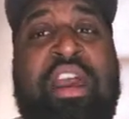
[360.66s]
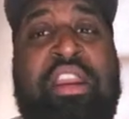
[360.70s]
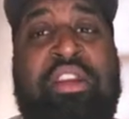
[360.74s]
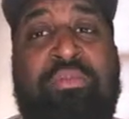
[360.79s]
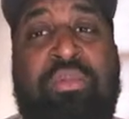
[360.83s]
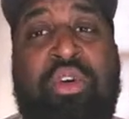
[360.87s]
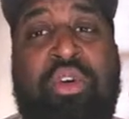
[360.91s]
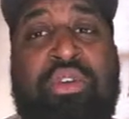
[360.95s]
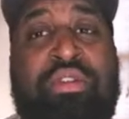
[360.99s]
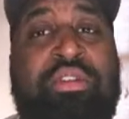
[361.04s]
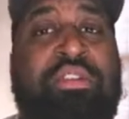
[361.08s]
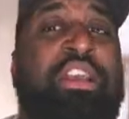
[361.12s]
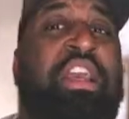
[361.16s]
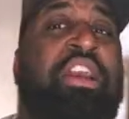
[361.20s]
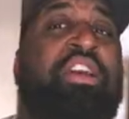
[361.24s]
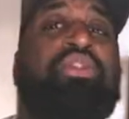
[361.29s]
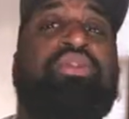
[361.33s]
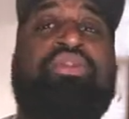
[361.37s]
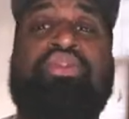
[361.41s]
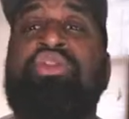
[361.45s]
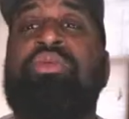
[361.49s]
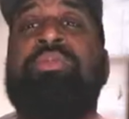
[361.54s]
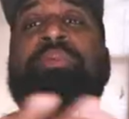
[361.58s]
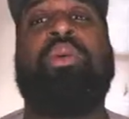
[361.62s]
a motorcycle,
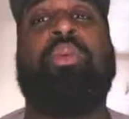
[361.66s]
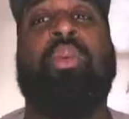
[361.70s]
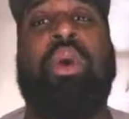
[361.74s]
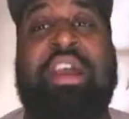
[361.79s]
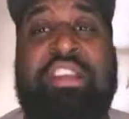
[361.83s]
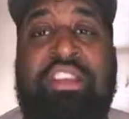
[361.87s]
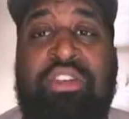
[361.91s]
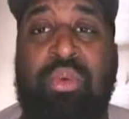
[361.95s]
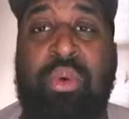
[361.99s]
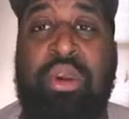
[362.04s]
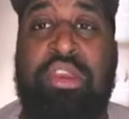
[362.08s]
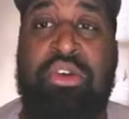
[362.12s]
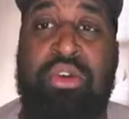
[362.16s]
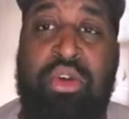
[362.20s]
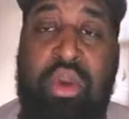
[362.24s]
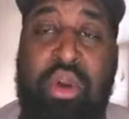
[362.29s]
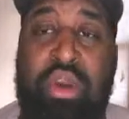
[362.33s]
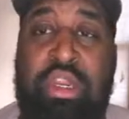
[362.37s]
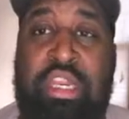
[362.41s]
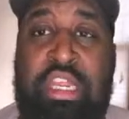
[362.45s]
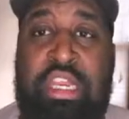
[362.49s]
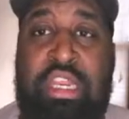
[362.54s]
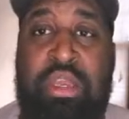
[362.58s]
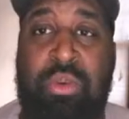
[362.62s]
you should be watching where you're
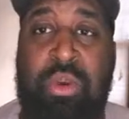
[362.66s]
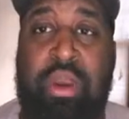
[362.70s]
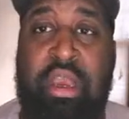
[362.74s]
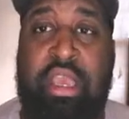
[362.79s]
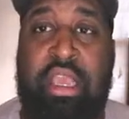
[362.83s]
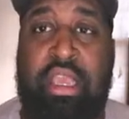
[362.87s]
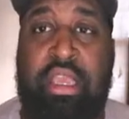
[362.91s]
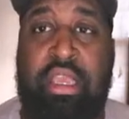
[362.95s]
going anyway.